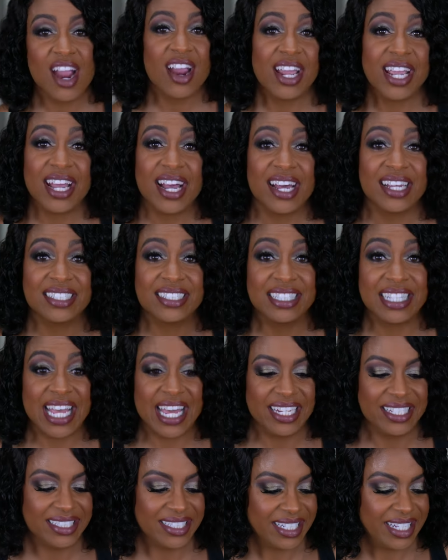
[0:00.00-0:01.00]
All right, guys,
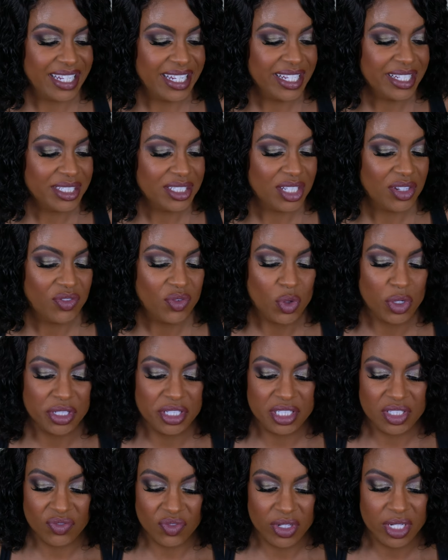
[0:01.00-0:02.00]
that is it for
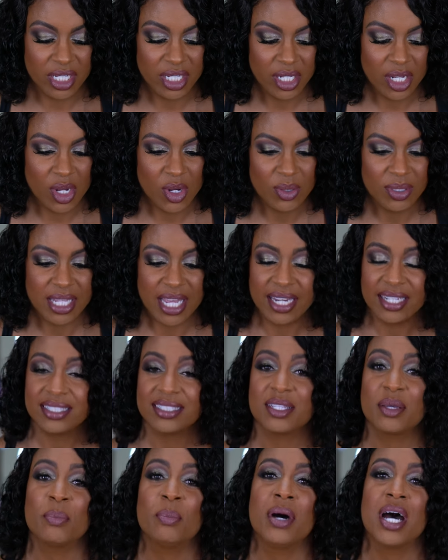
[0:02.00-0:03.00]
this video. That
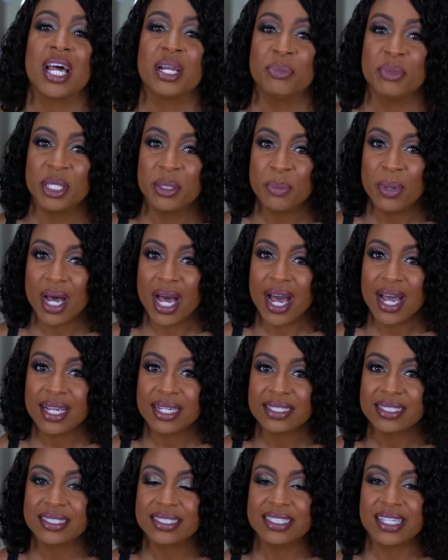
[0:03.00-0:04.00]
is the bottom of the
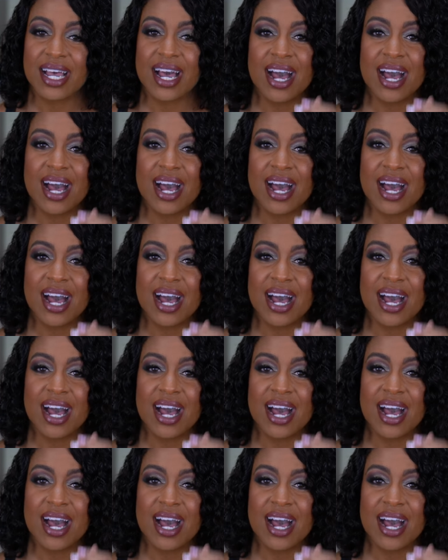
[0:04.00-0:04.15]
box.